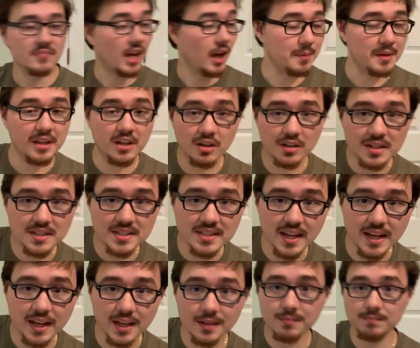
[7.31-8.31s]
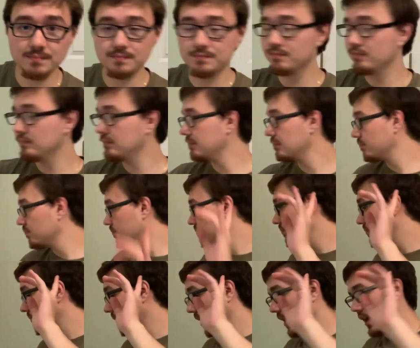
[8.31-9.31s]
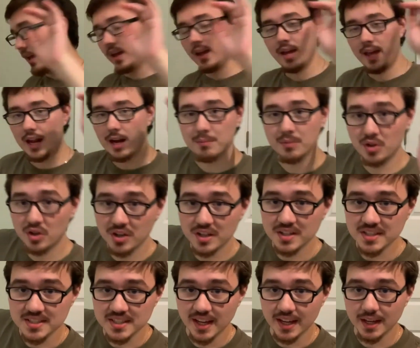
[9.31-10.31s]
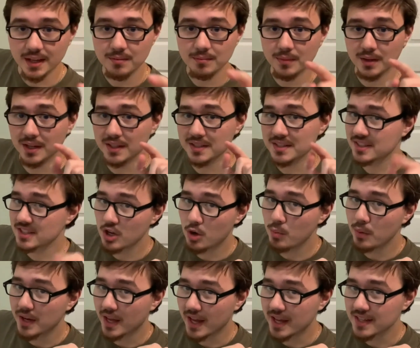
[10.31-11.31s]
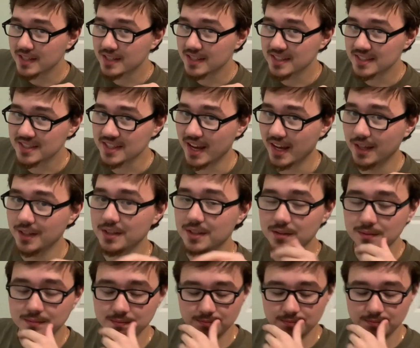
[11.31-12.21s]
I'm here to say it, and I'm gonna say it, because someone had to say it.